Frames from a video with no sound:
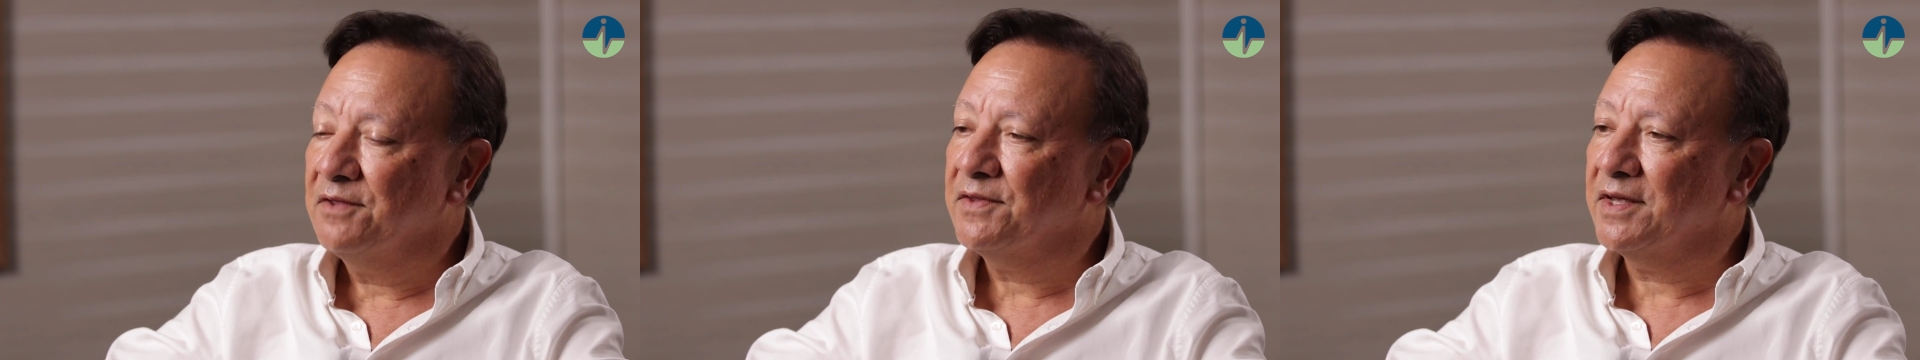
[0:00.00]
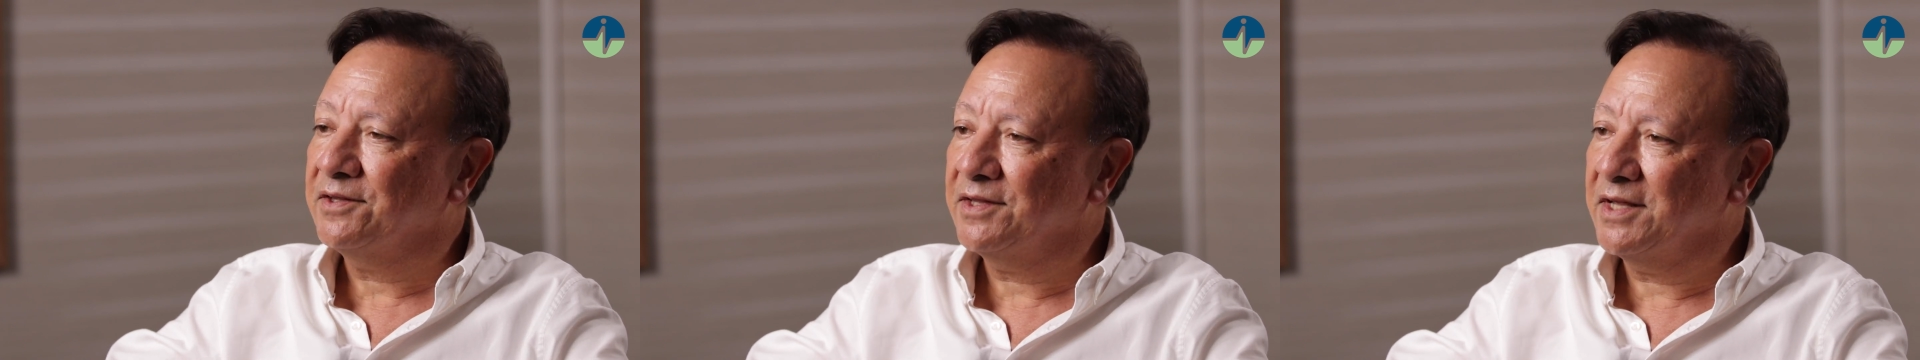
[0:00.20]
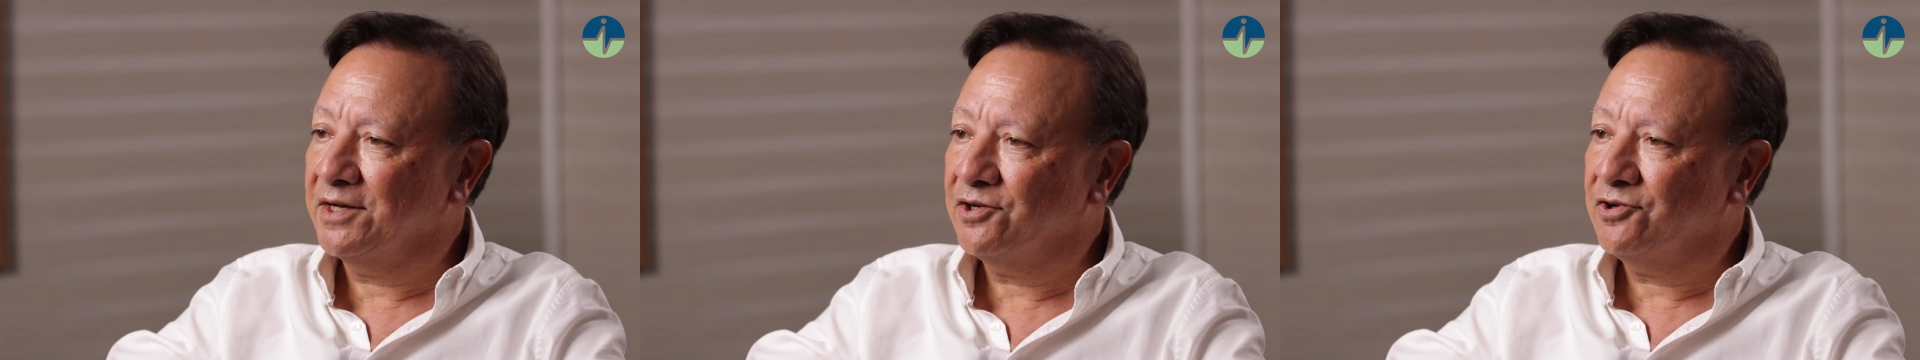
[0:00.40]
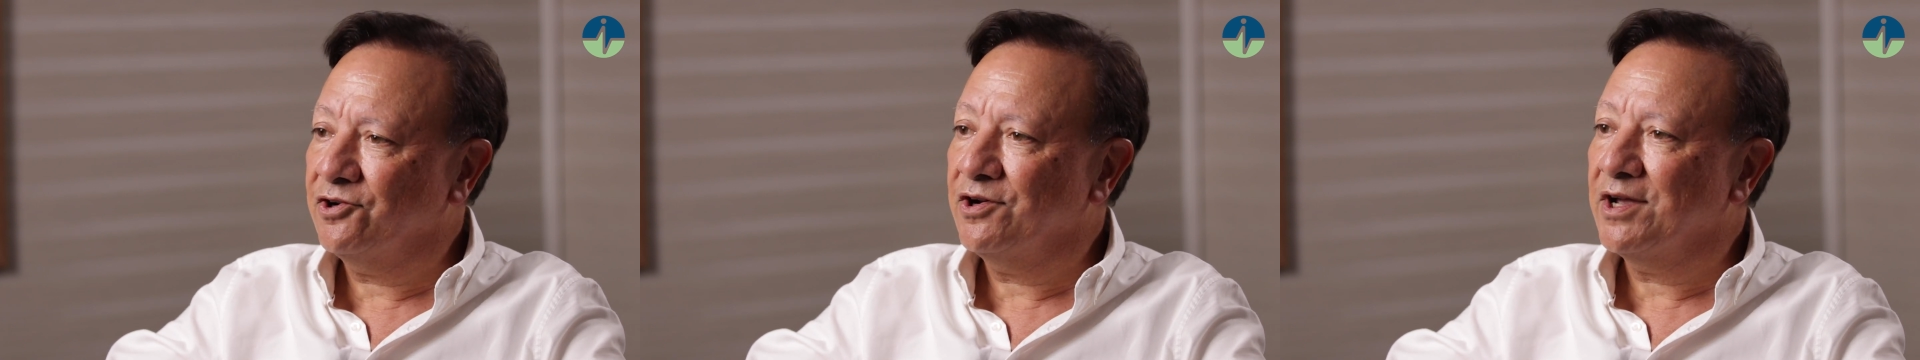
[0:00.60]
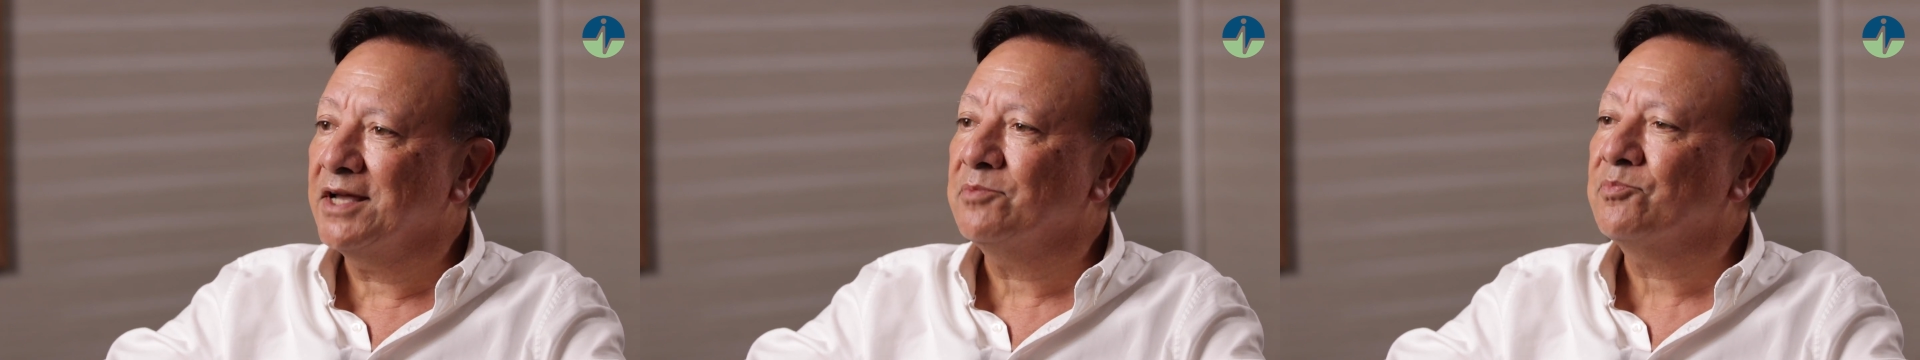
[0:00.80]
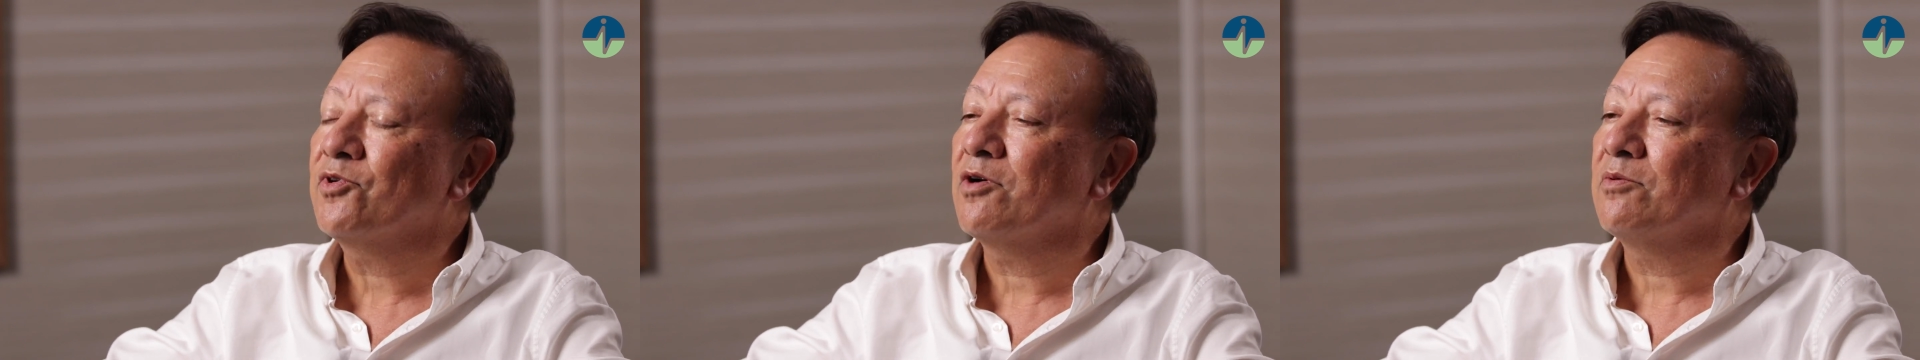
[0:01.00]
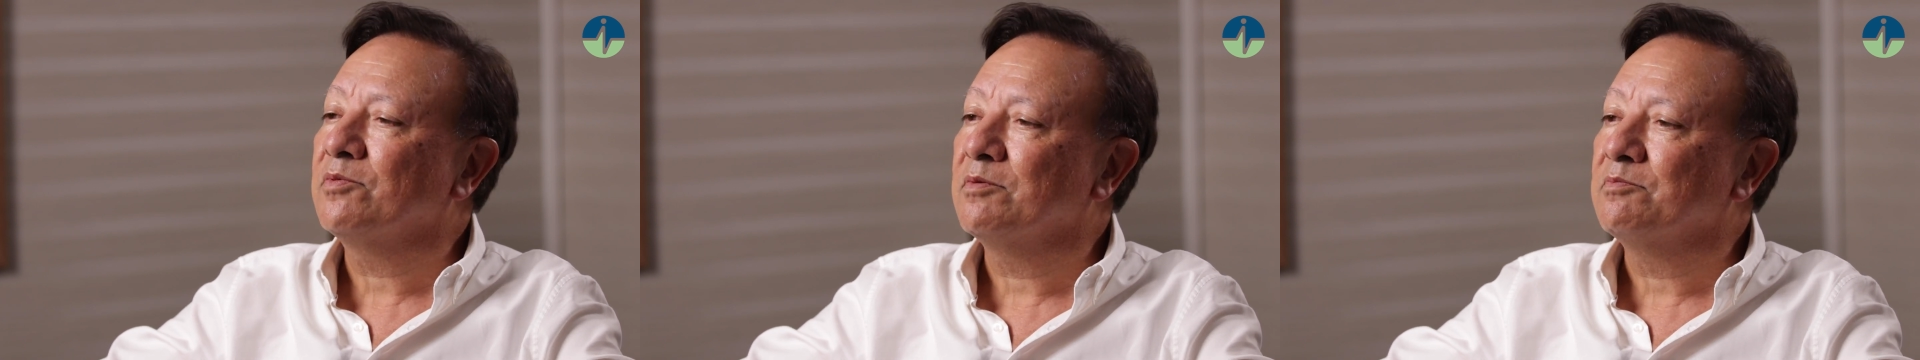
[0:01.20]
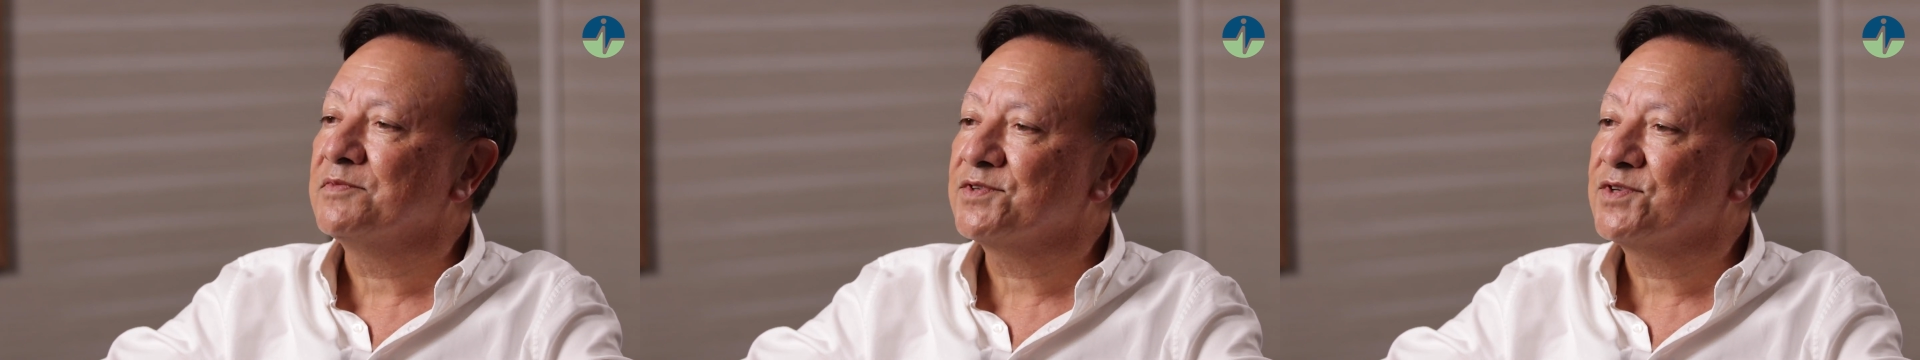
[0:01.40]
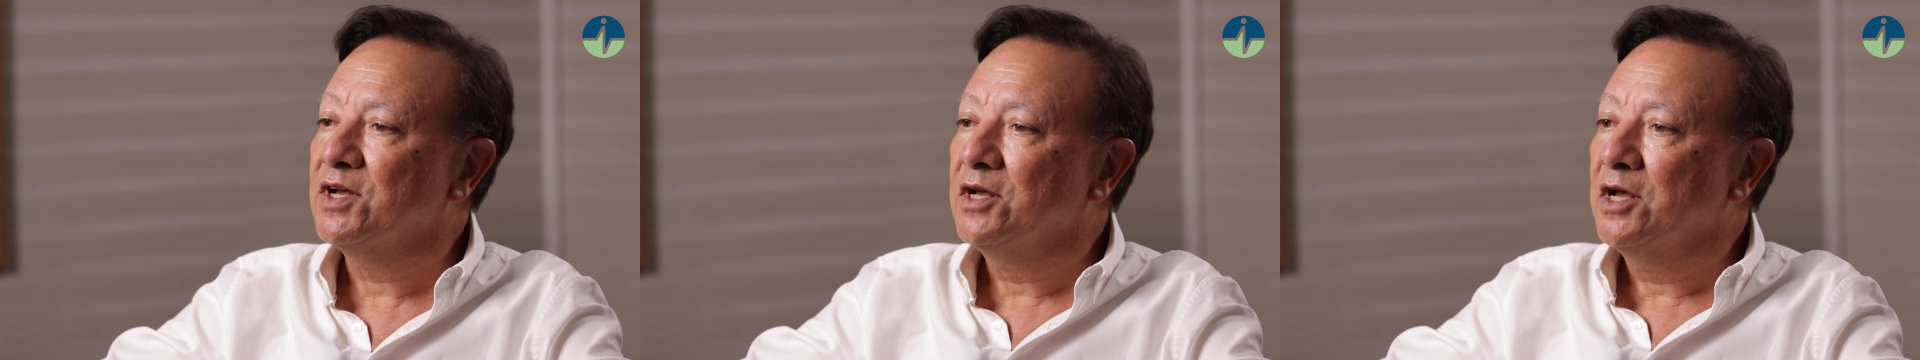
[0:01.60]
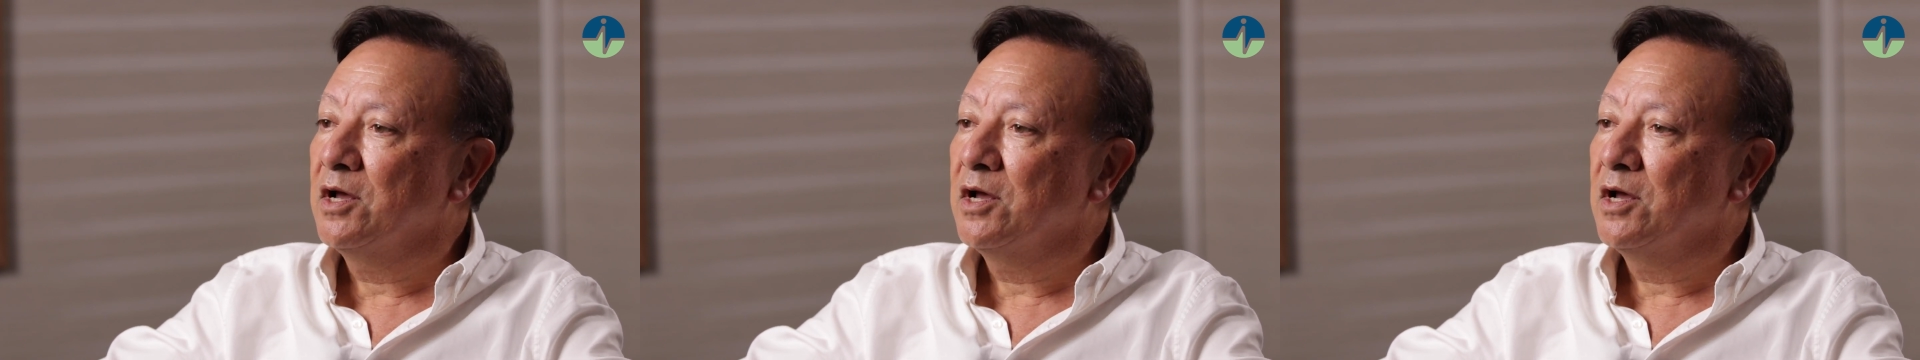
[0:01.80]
that then create problems